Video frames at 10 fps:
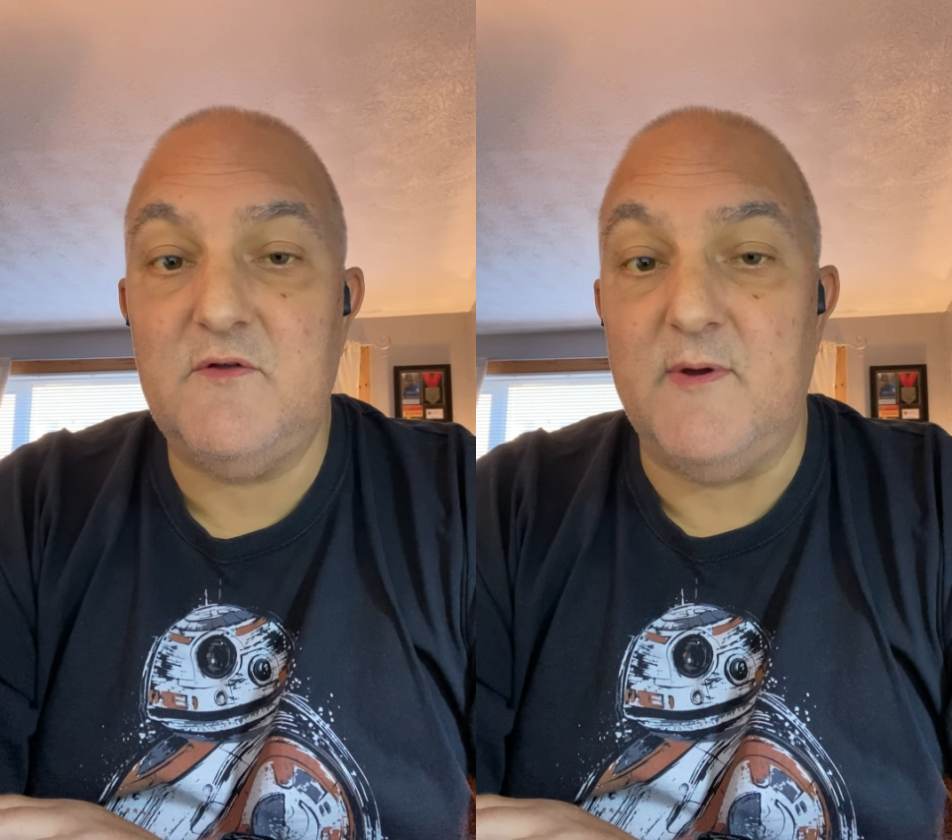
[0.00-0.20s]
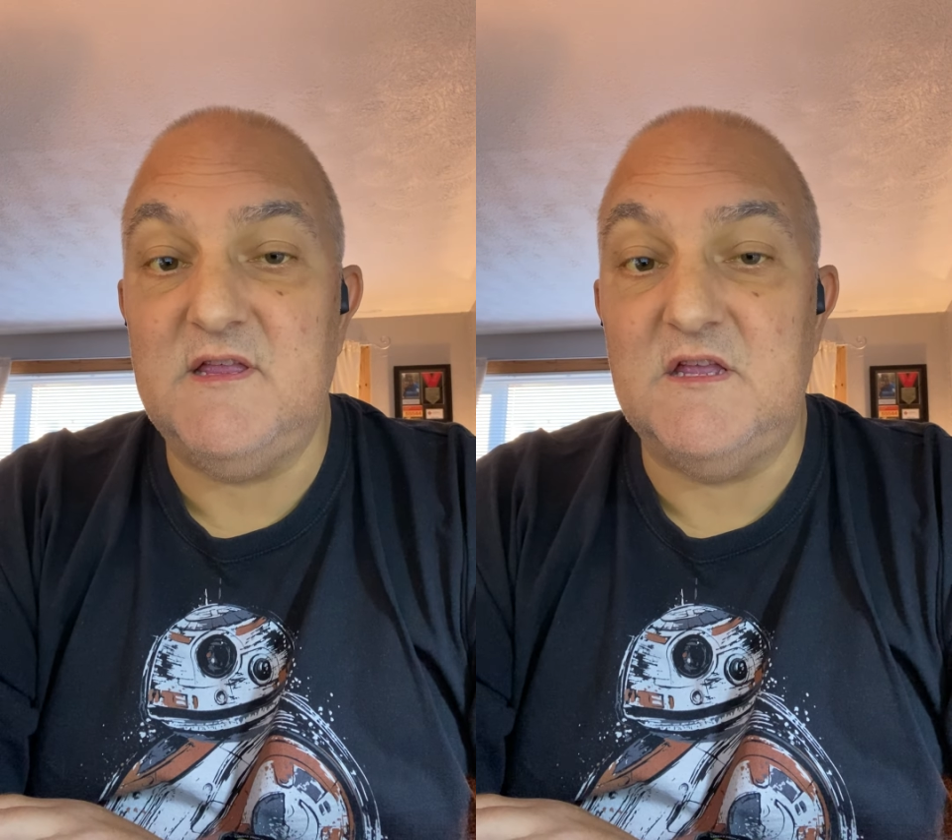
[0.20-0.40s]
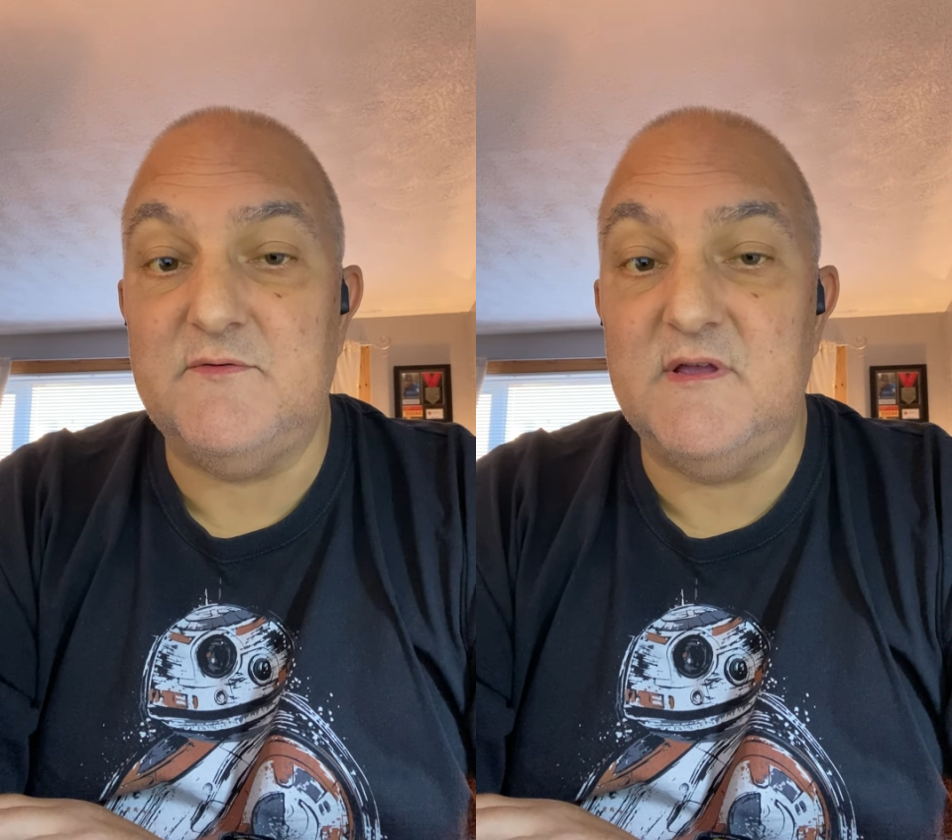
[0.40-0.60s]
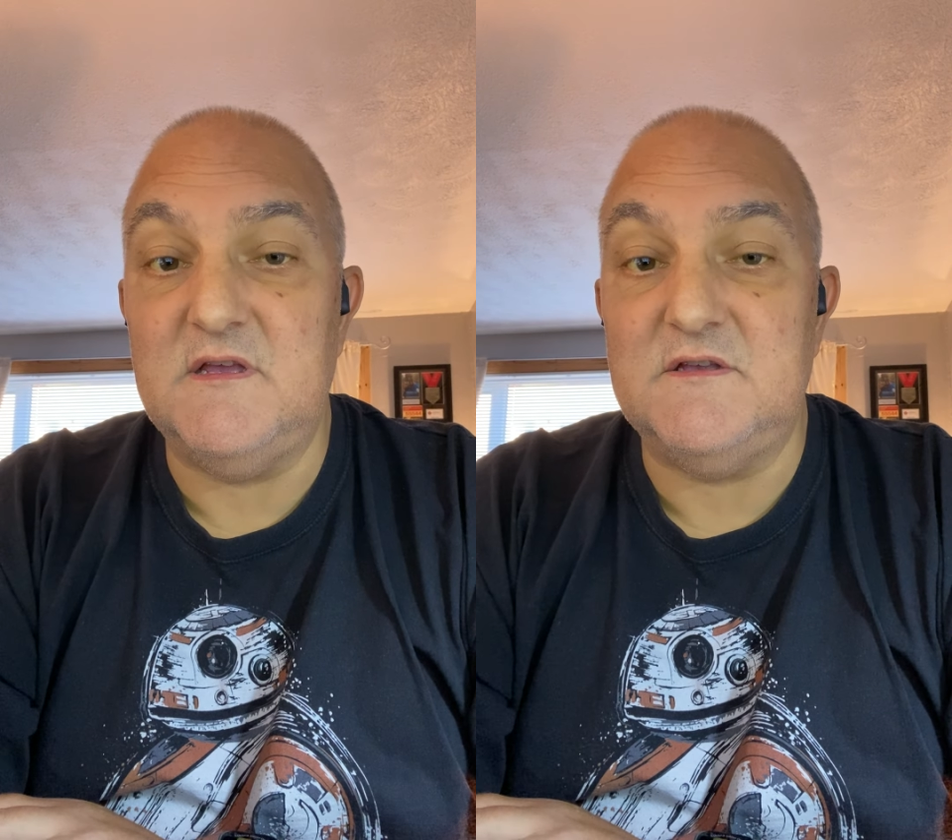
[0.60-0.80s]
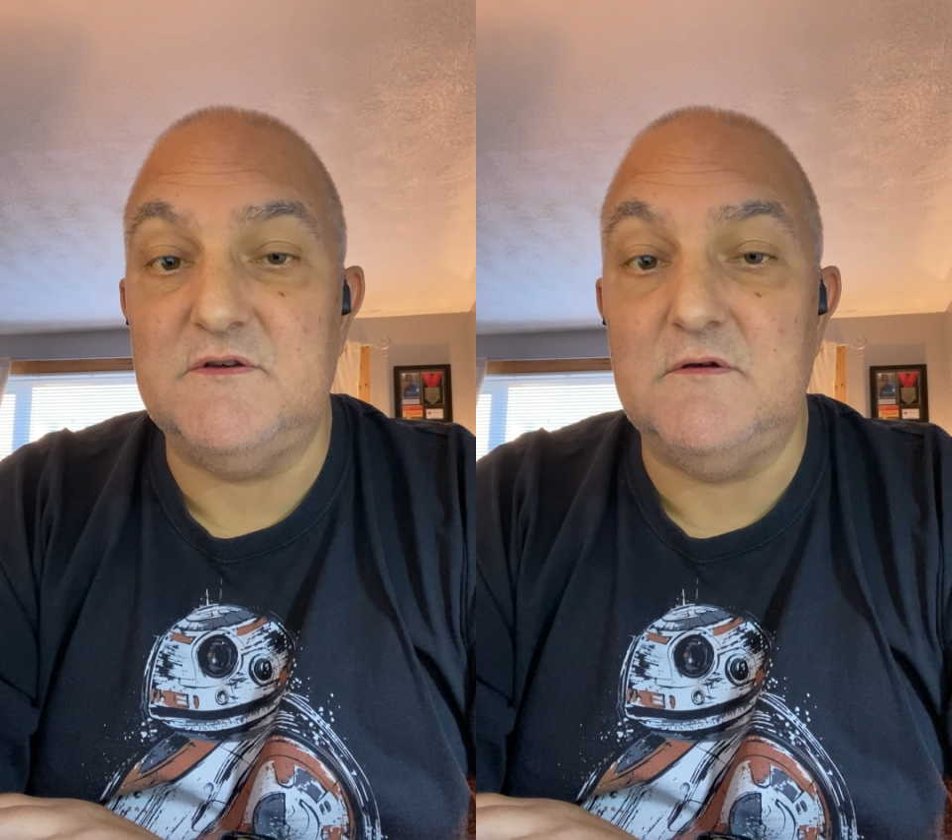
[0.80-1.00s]

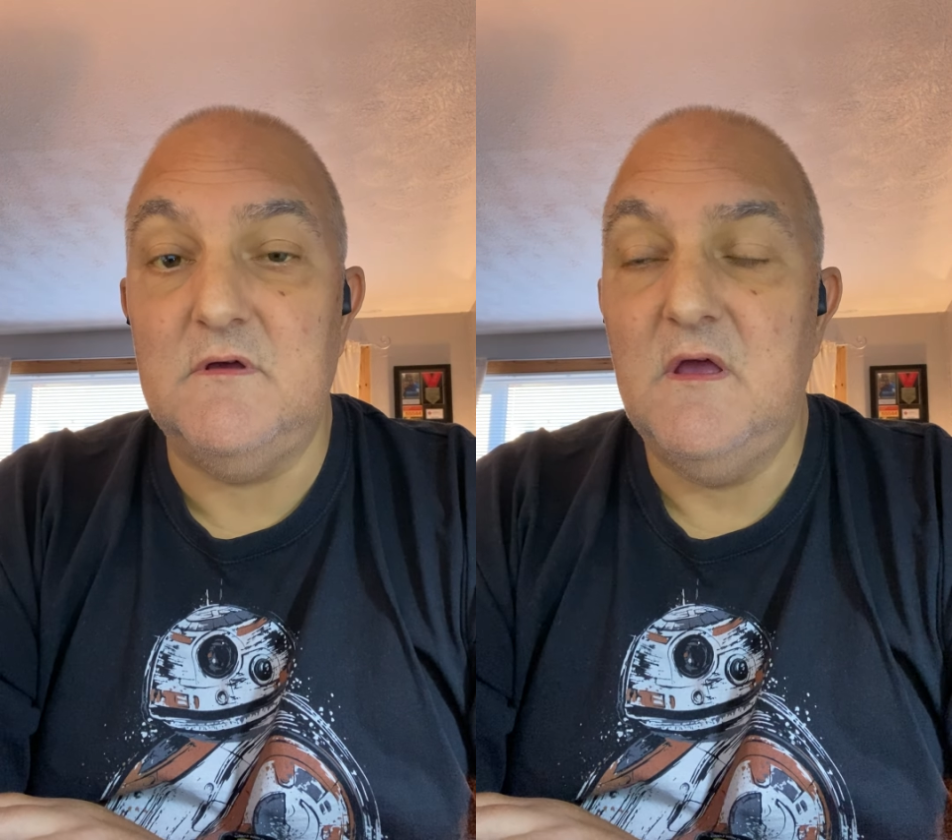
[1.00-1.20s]
2022.